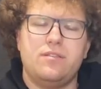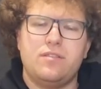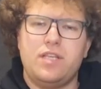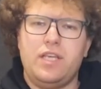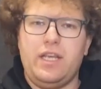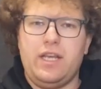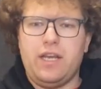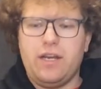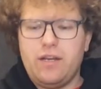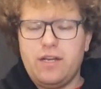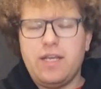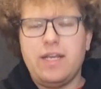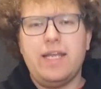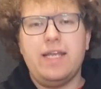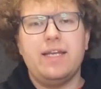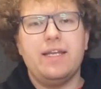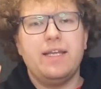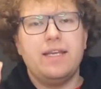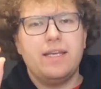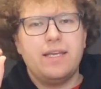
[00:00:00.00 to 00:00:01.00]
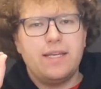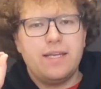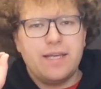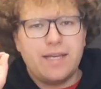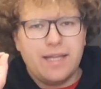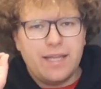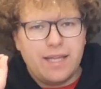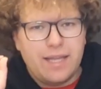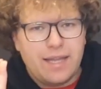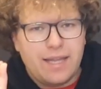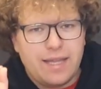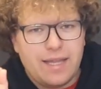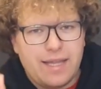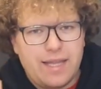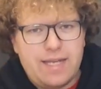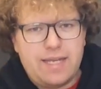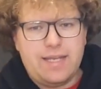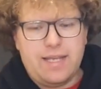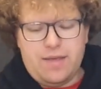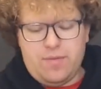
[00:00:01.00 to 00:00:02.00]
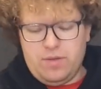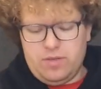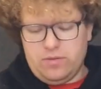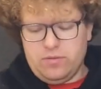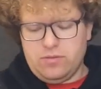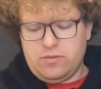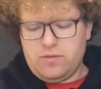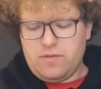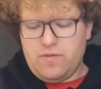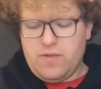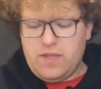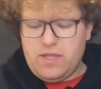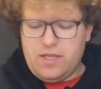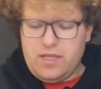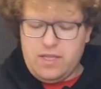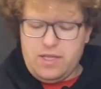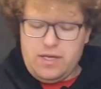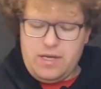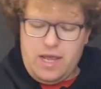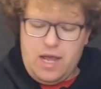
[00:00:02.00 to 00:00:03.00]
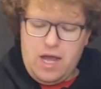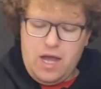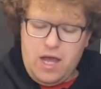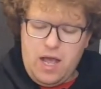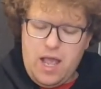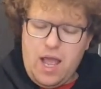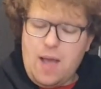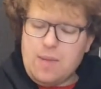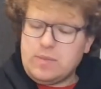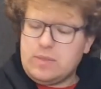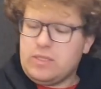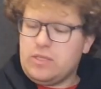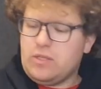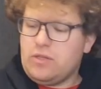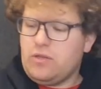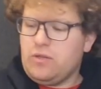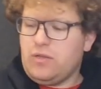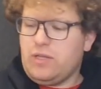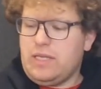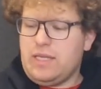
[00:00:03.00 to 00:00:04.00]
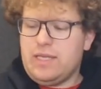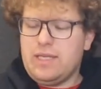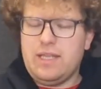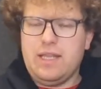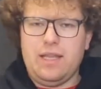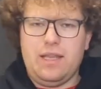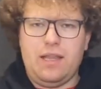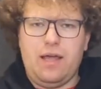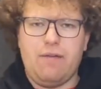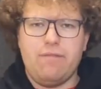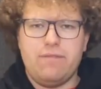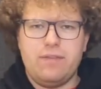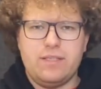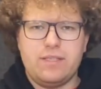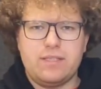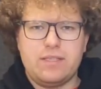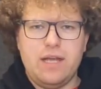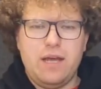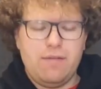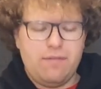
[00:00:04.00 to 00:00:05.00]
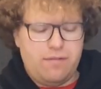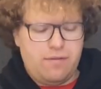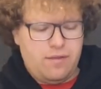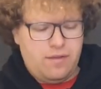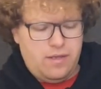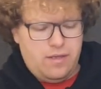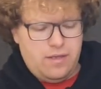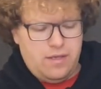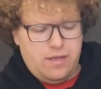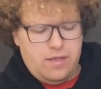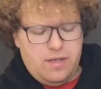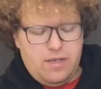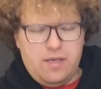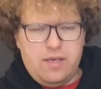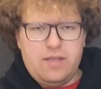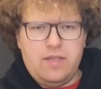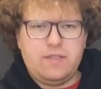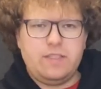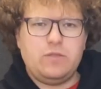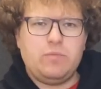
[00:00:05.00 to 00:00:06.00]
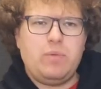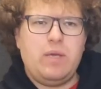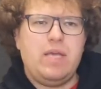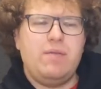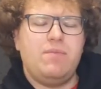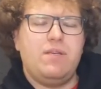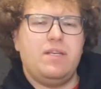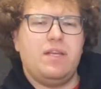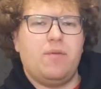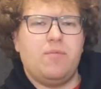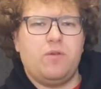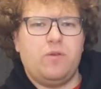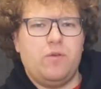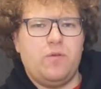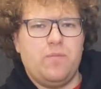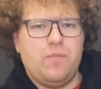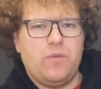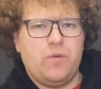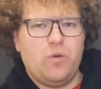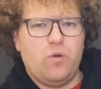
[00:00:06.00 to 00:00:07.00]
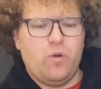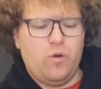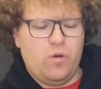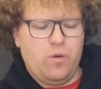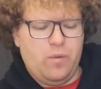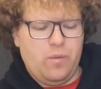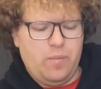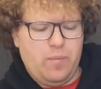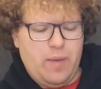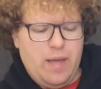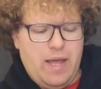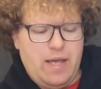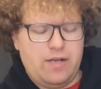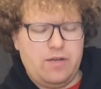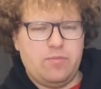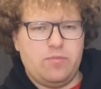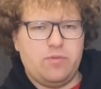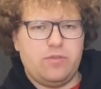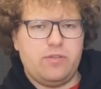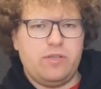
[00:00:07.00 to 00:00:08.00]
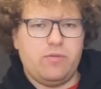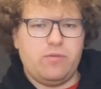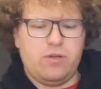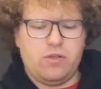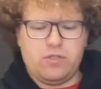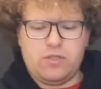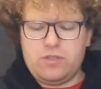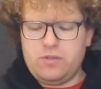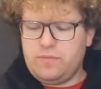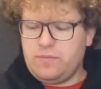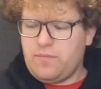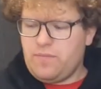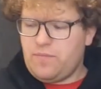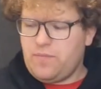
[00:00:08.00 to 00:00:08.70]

So you're going to need cleaning chemicals. Now, I absolutely love this stuff. This is PBW, or powdered brewery wash.